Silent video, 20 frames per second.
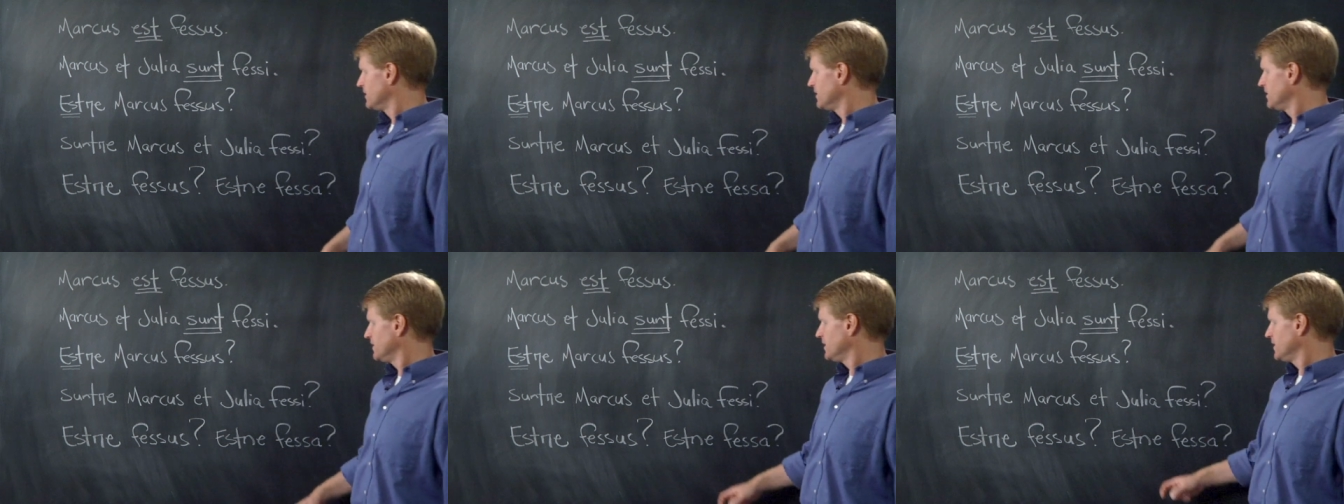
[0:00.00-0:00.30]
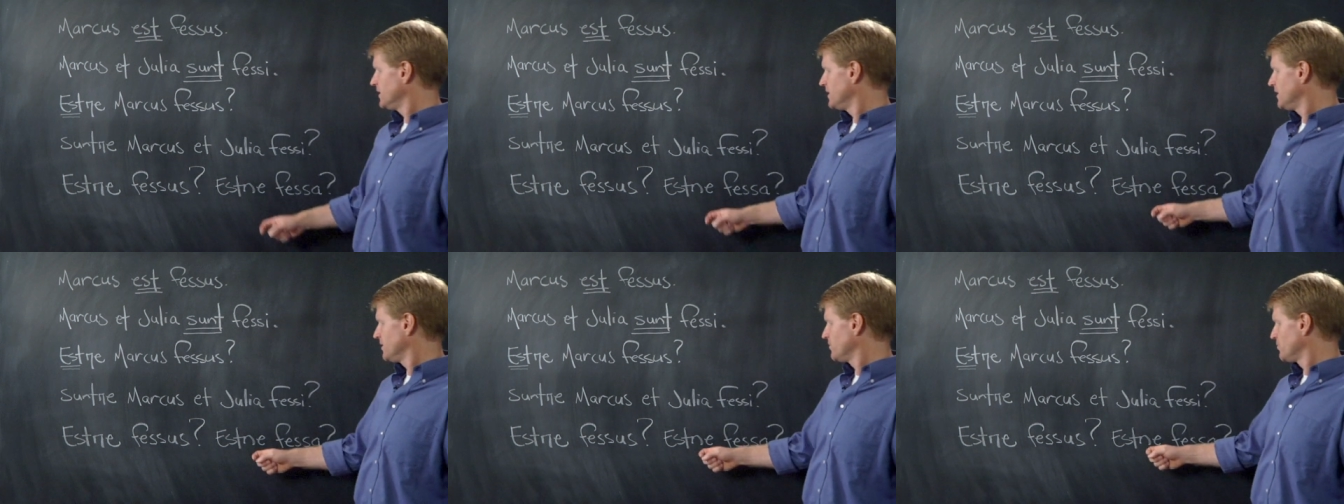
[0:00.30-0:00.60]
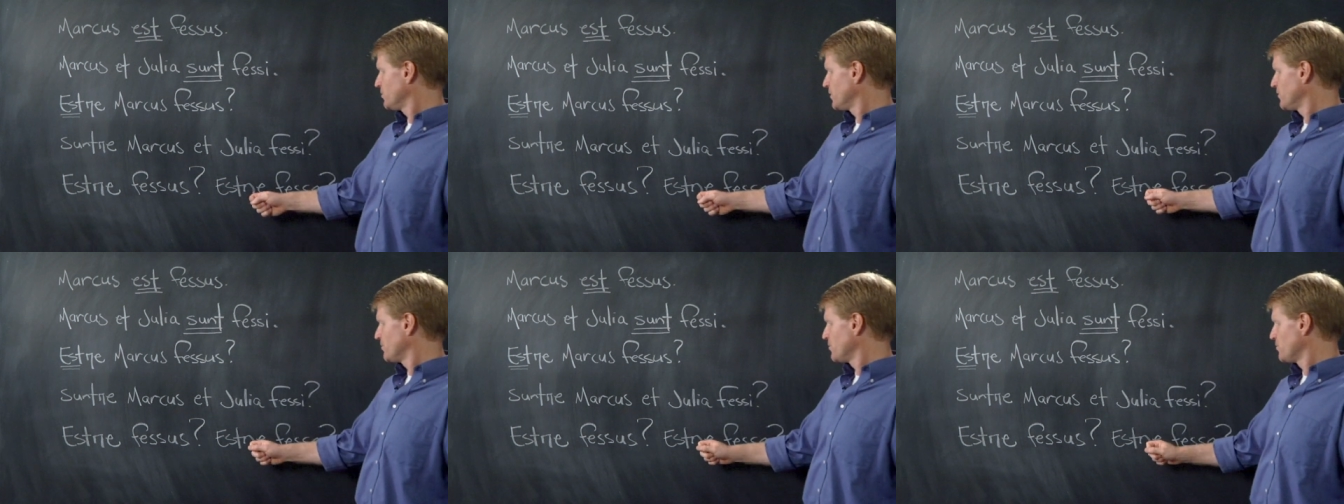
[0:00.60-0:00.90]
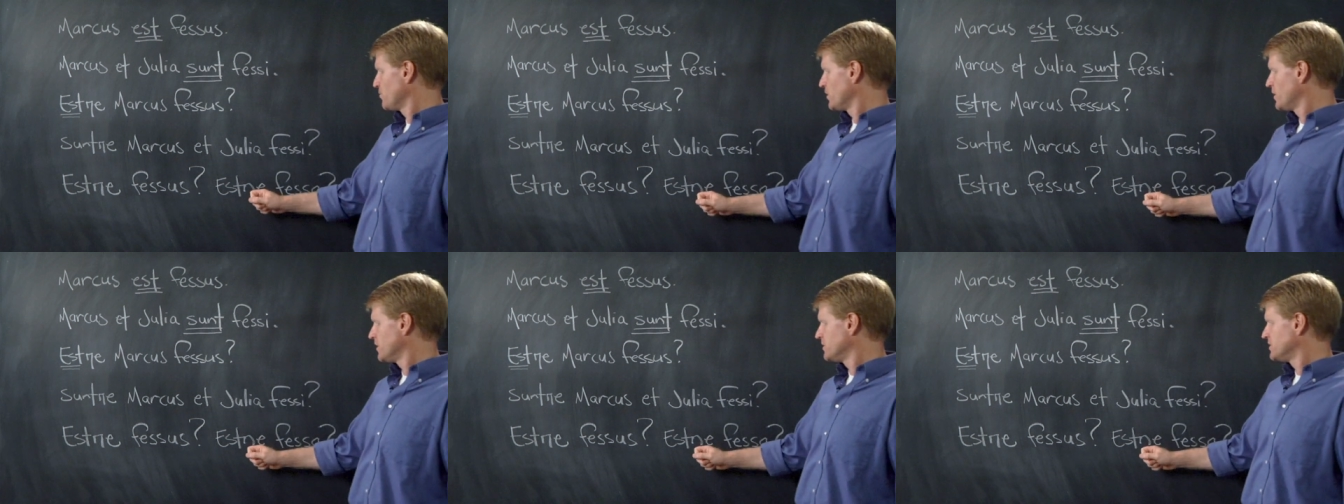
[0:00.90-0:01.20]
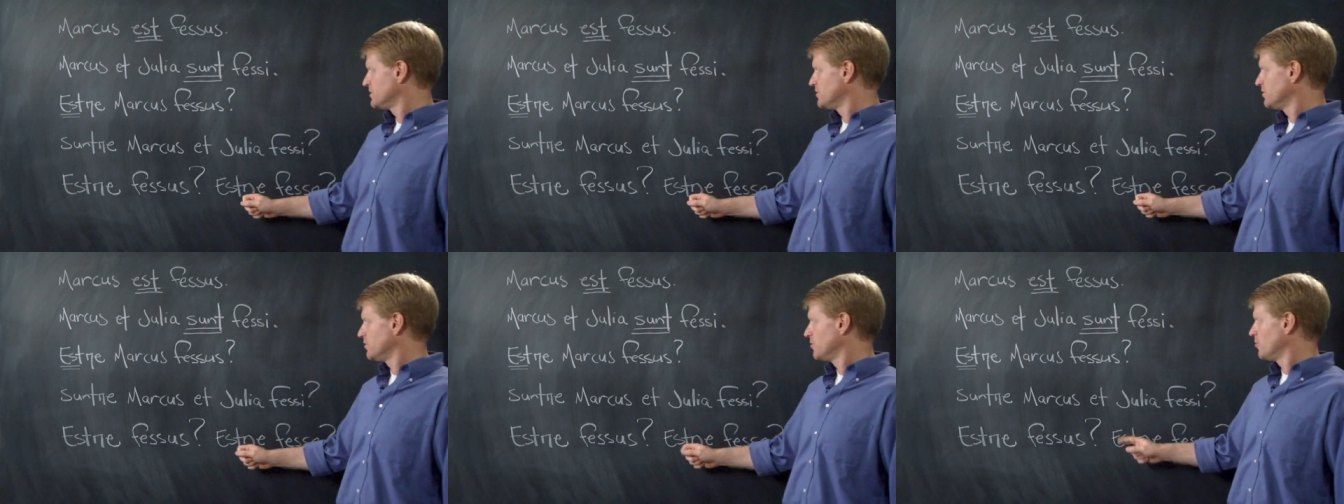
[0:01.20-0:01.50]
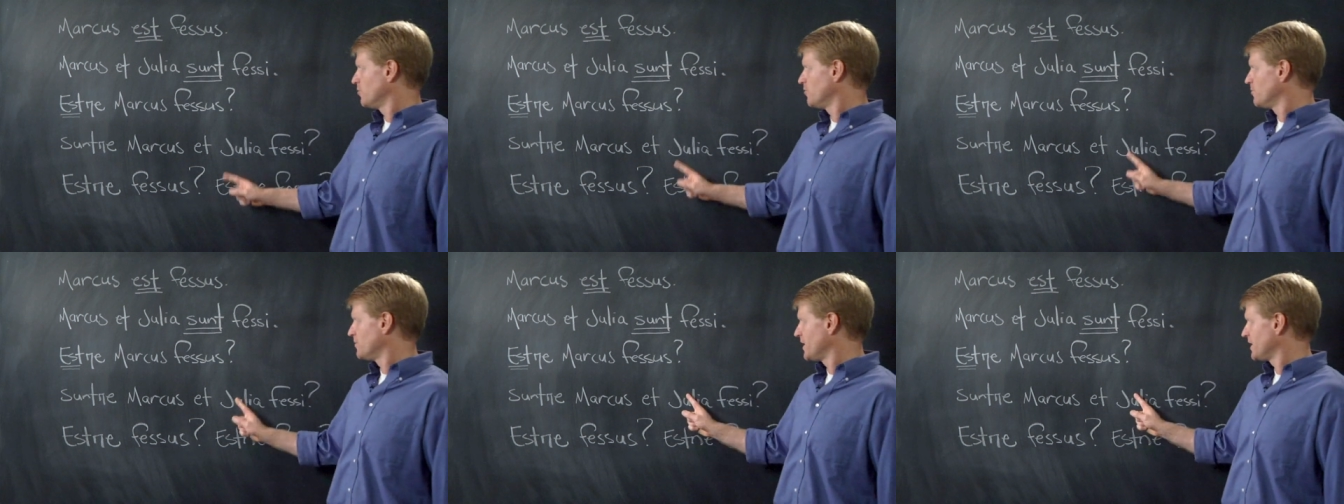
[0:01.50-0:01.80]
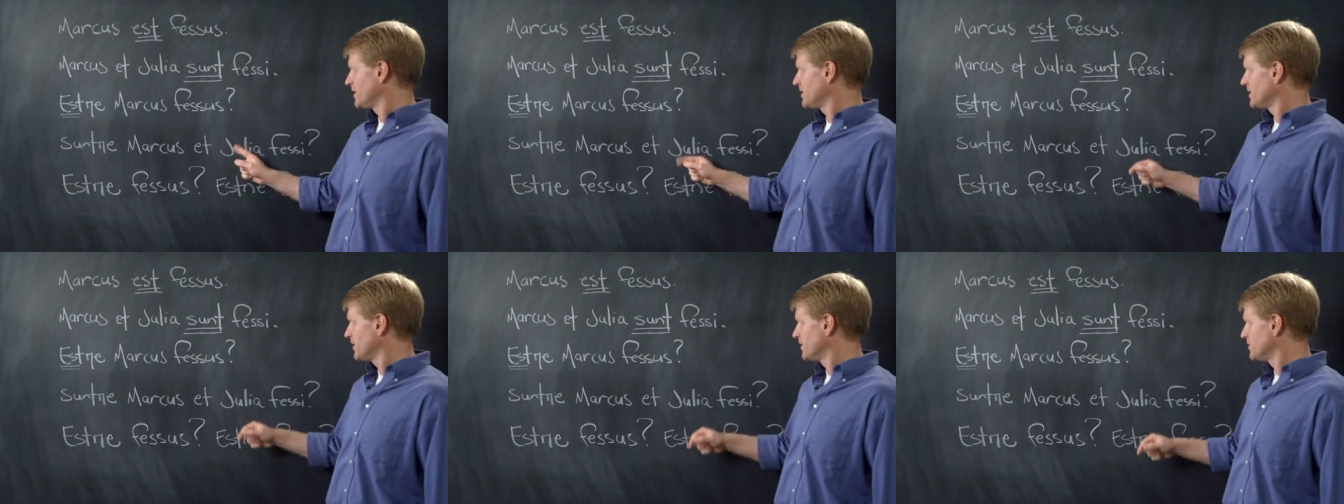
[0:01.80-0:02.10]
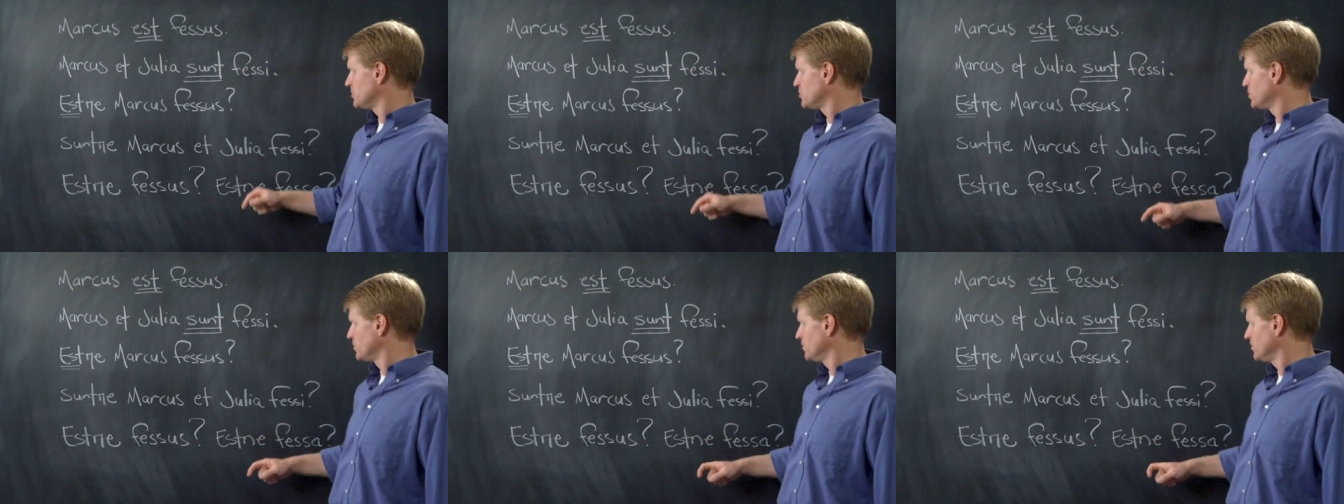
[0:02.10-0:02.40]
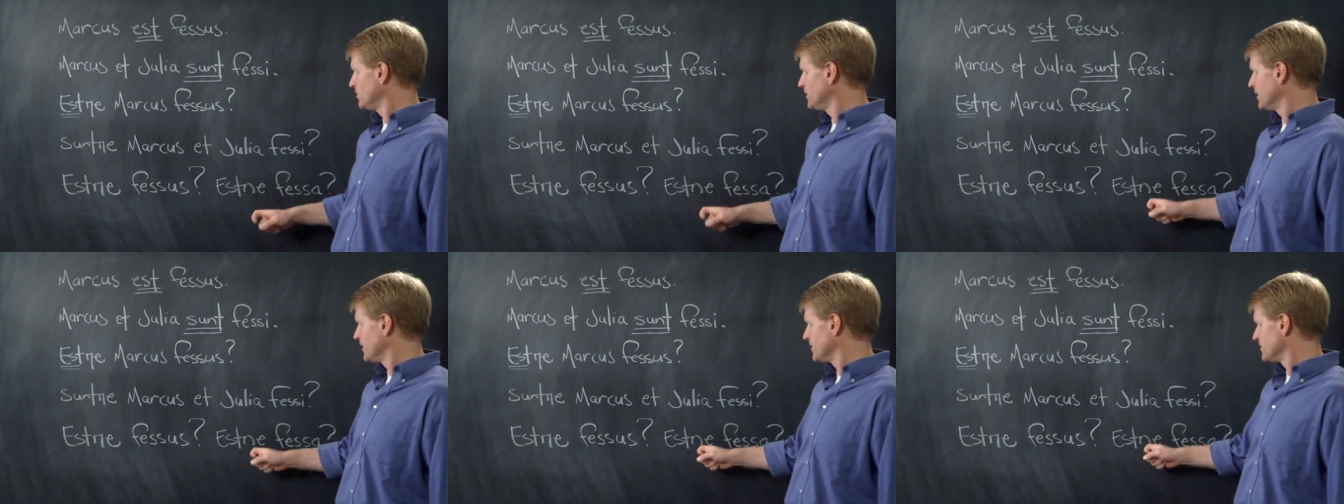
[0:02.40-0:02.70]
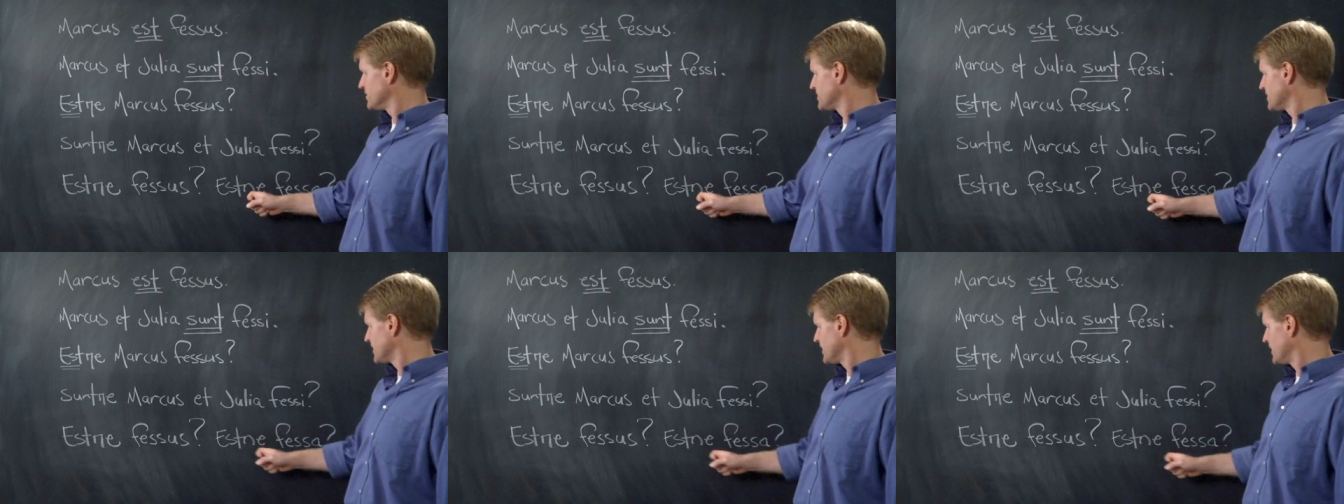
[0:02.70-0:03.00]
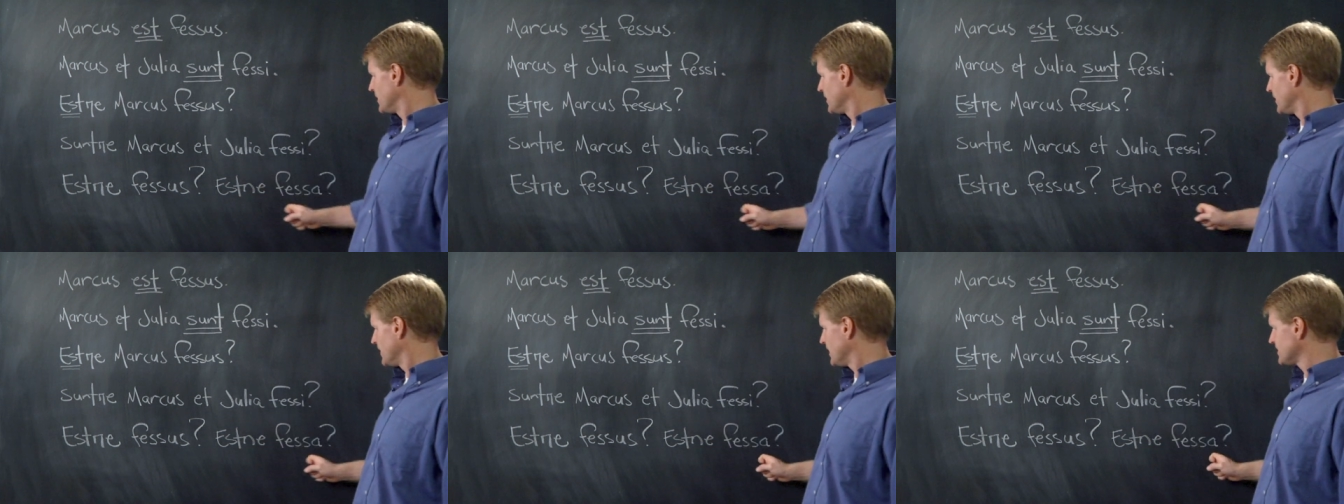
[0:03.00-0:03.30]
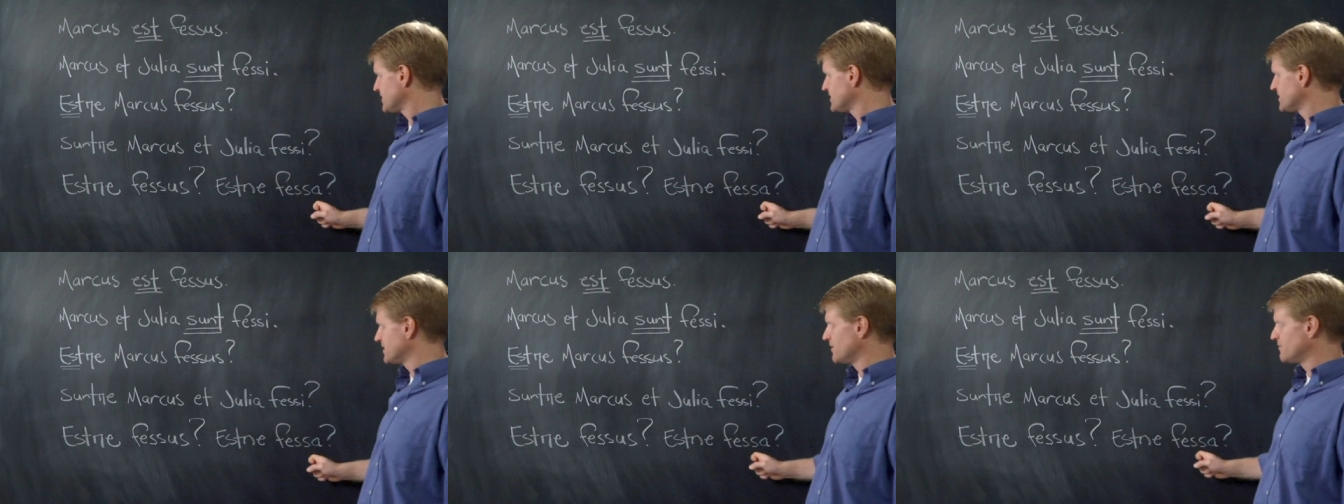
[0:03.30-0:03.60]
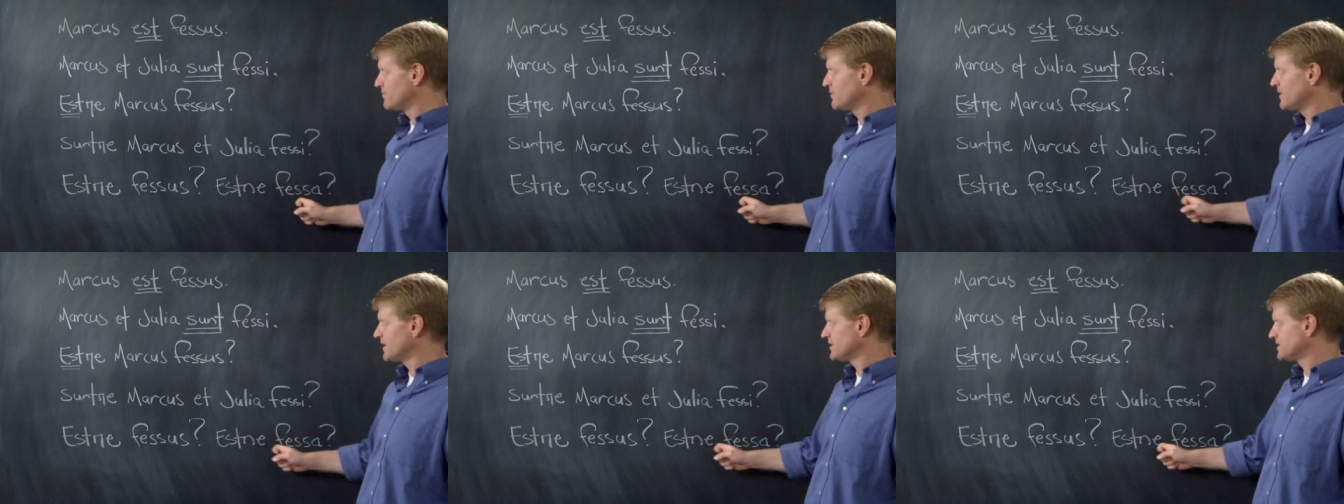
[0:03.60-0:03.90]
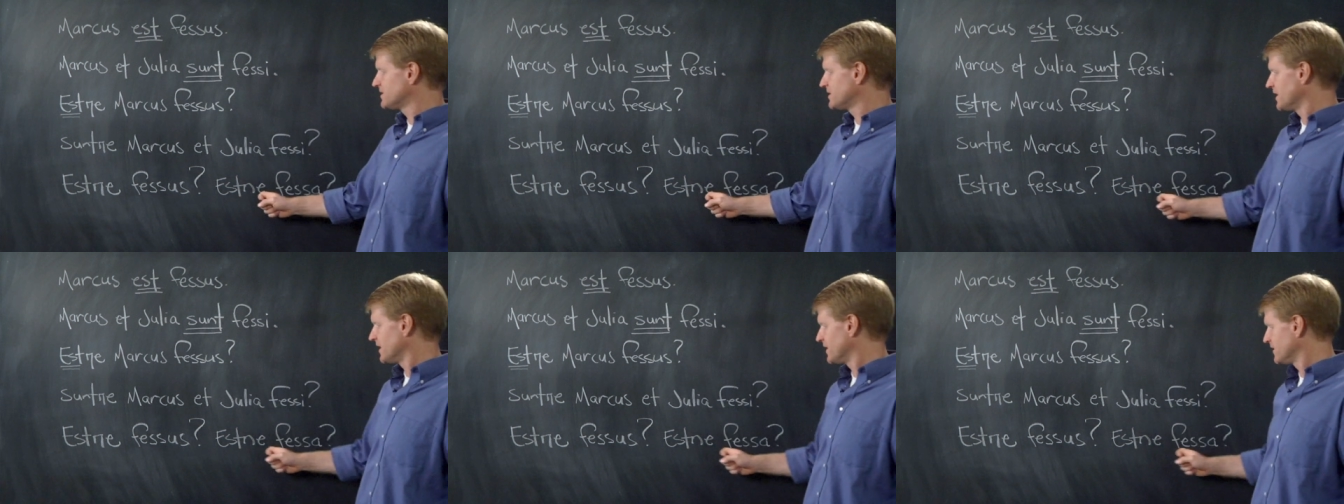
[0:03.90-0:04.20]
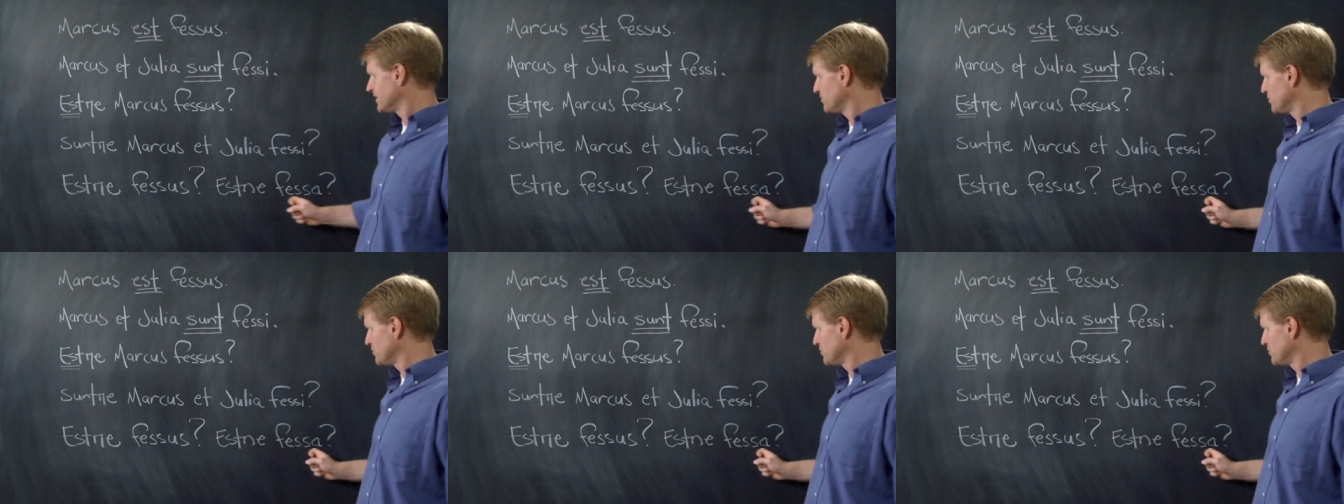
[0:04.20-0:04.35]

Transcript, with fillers: And what if we wanted to make it Julia's tired, nefessa.